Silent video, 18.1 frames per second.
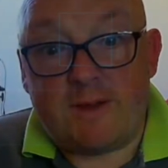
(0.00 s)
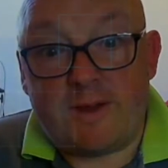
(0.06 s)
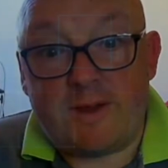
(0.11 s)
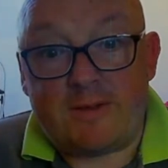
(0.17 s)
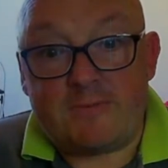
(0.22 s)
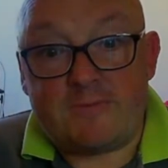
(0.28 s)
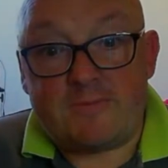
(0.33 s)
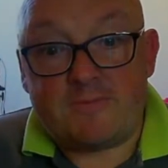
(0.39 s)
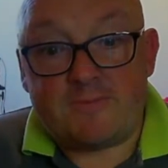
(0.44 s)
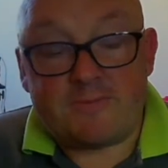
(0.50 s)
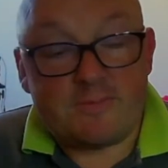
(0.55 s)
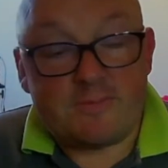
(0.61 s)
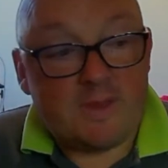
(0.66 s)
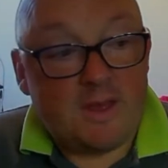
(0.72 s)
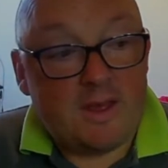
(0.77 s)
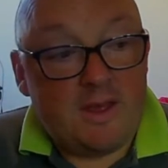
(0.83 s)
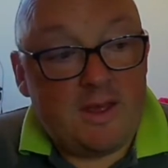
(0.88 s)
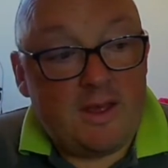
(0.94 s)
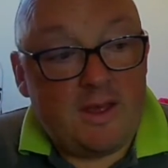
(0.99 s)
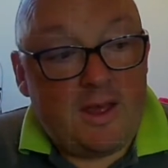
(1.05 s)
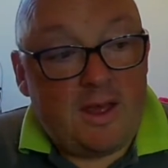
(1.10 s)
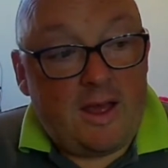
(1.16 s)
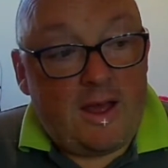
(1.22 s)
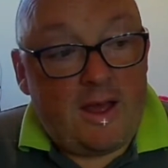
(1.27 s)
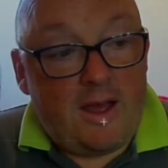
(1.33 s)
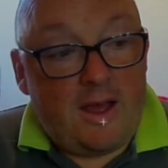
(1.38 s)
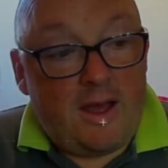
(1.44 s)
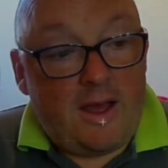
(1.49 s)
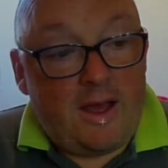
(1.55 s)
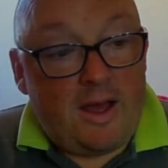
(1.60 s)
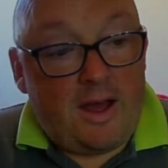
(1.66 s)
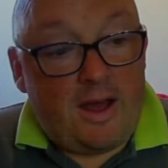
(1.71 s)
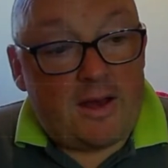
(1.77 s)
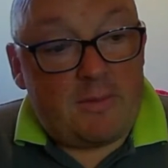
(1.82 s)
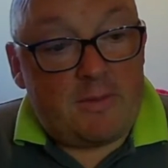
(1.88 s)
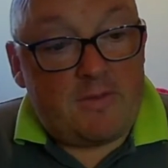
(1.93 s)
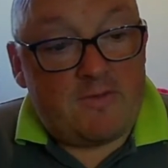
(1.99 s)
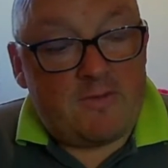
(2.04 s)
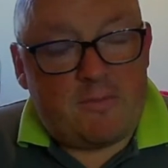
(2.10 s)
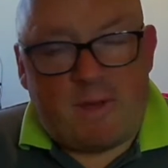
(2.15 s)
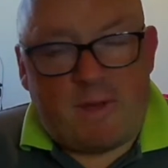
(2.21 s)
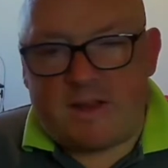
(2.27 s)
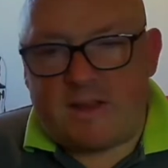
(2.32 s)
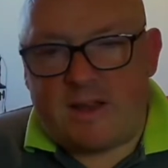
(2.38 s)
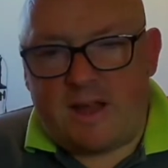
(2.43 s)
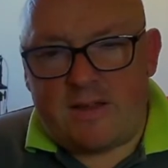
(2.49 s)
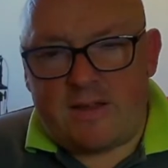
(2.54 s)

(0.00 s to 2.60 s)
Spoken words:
know. I had a bit of a bad night's